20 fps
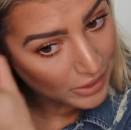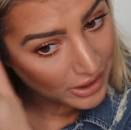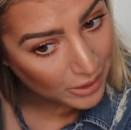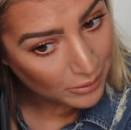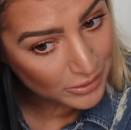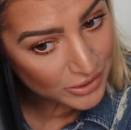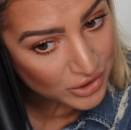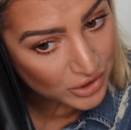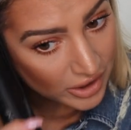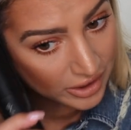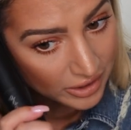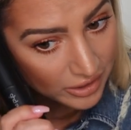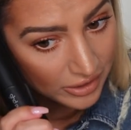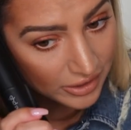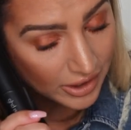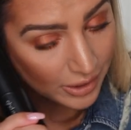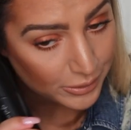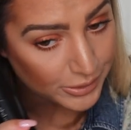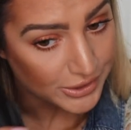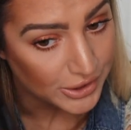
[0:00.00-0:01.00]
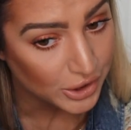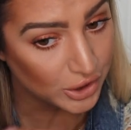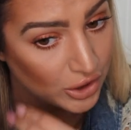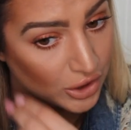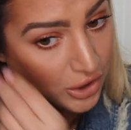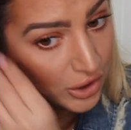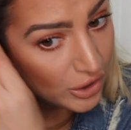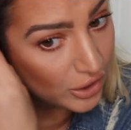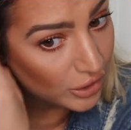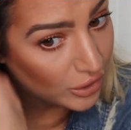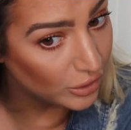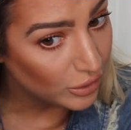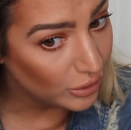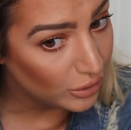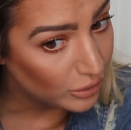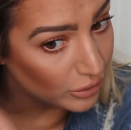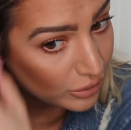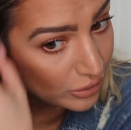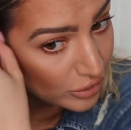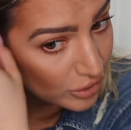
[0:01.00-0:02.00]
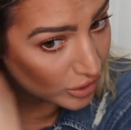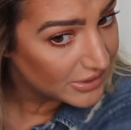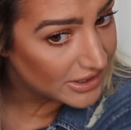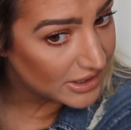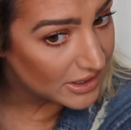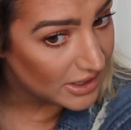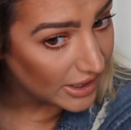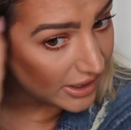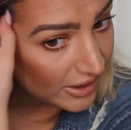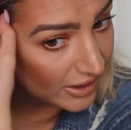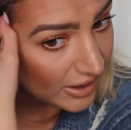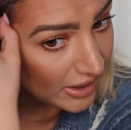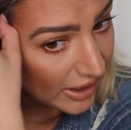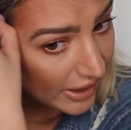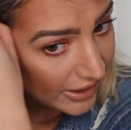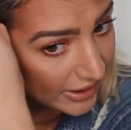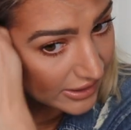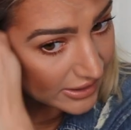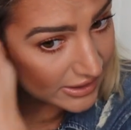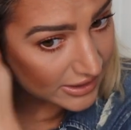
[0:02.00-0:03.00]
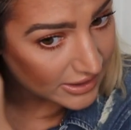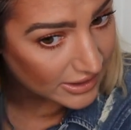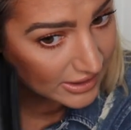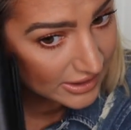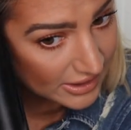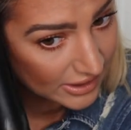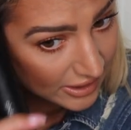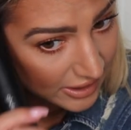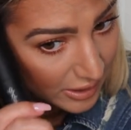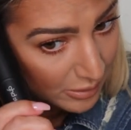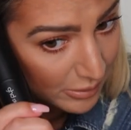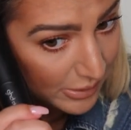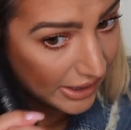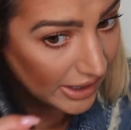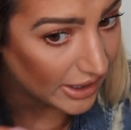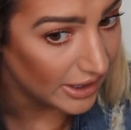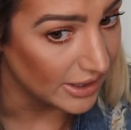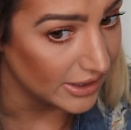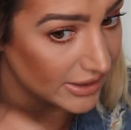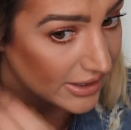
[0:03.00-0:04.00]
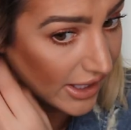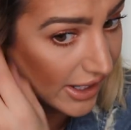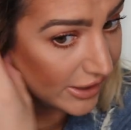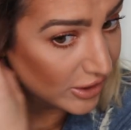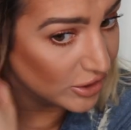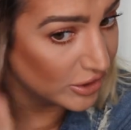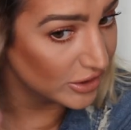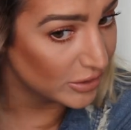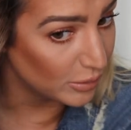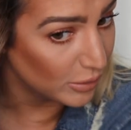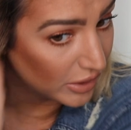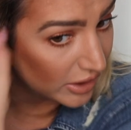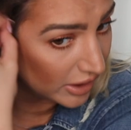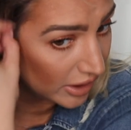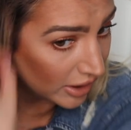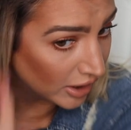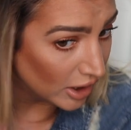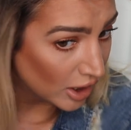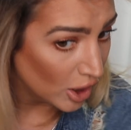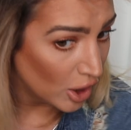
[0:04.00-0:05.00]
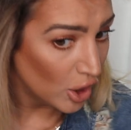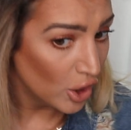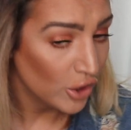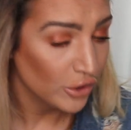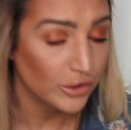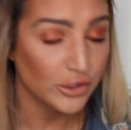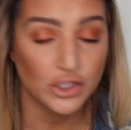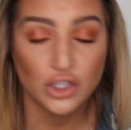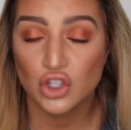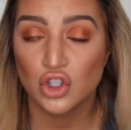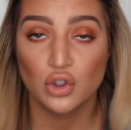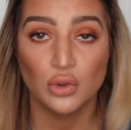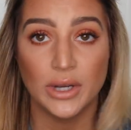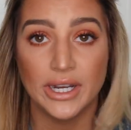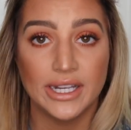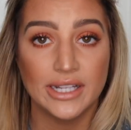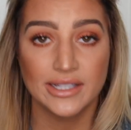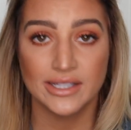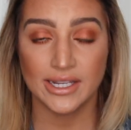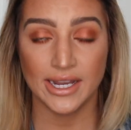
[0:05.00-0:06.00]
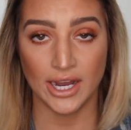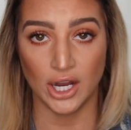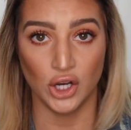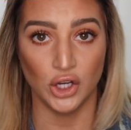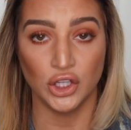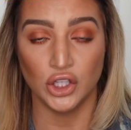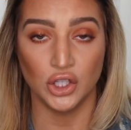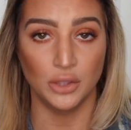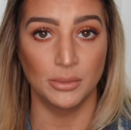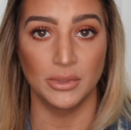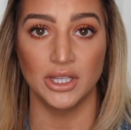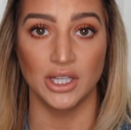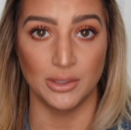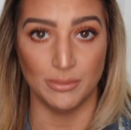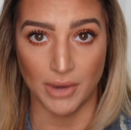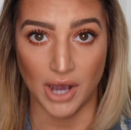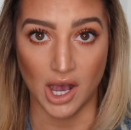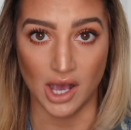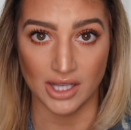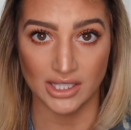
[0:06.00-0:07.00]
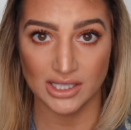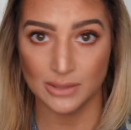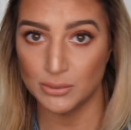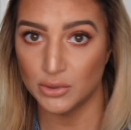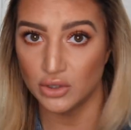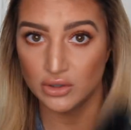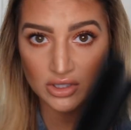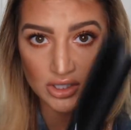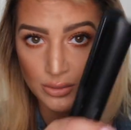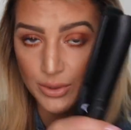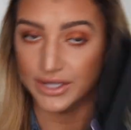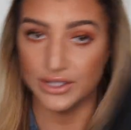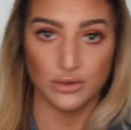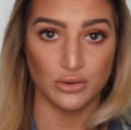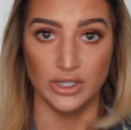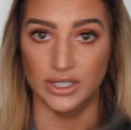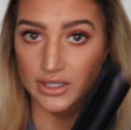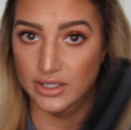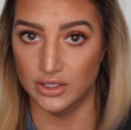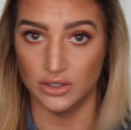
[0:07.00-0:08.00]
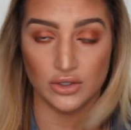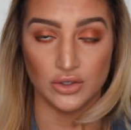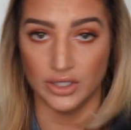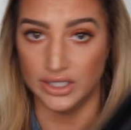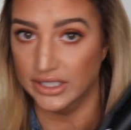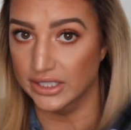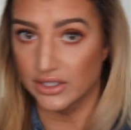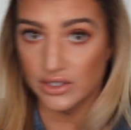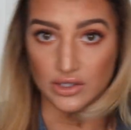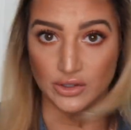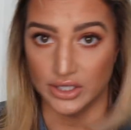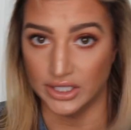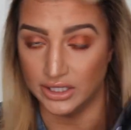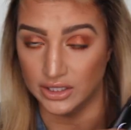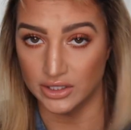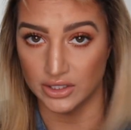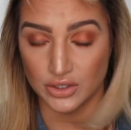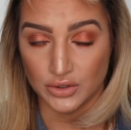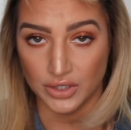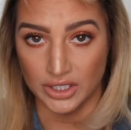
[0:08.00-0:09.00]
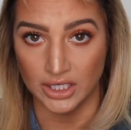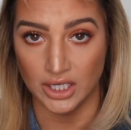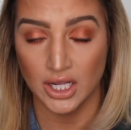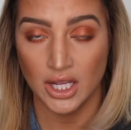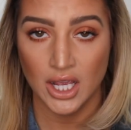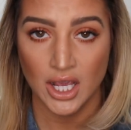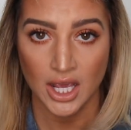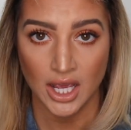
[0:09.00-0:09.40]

When I was younger, that was a huge mistake that I consistently made, is I just wanted the straightest hair humanly possible. So I straightened and straightened and straightened and straightened.